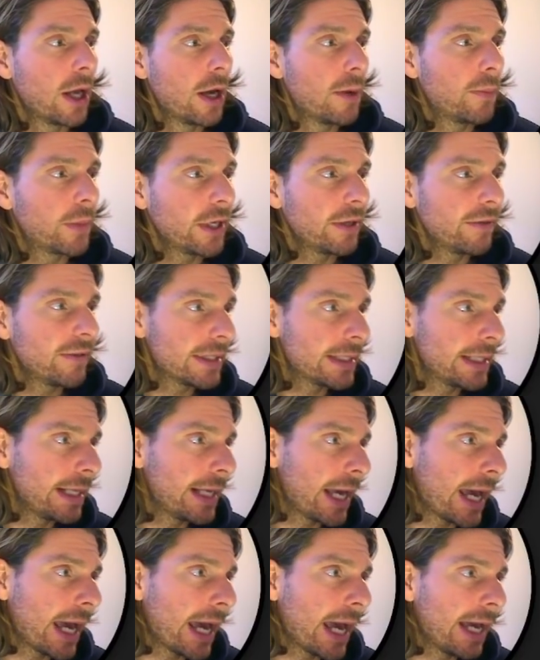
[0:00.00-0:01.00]

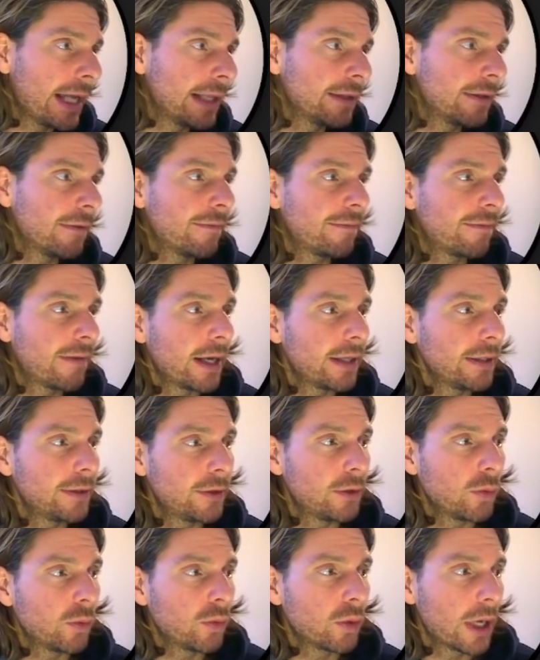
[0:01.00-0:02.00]
previously and
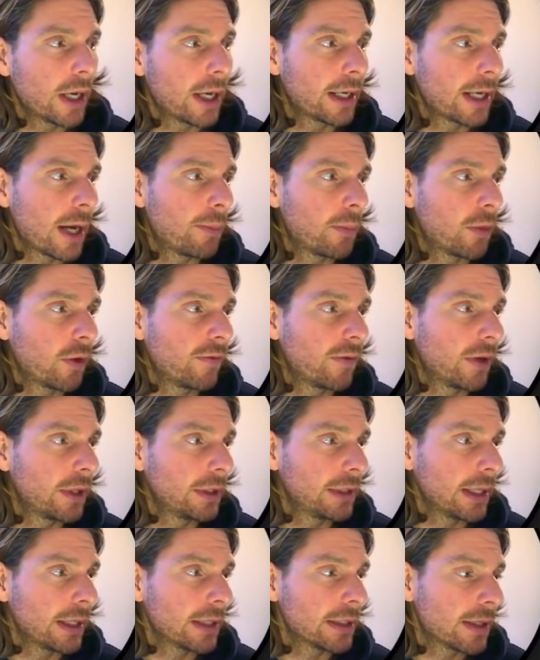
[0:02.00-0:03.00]
fine-tune a couple of
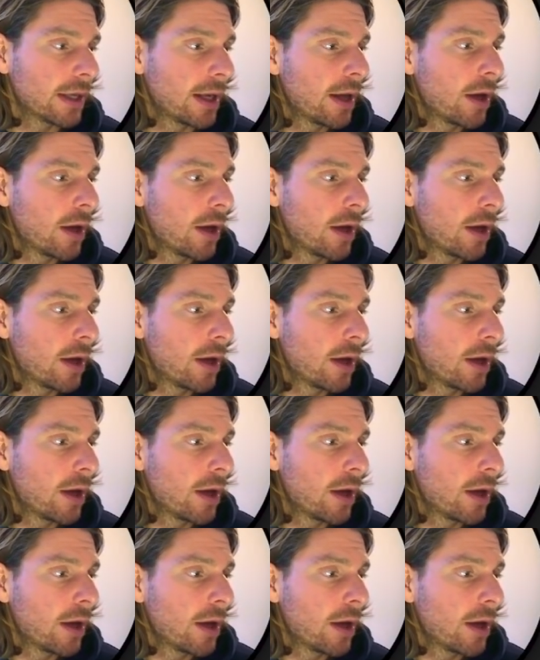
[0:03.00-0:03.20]
things.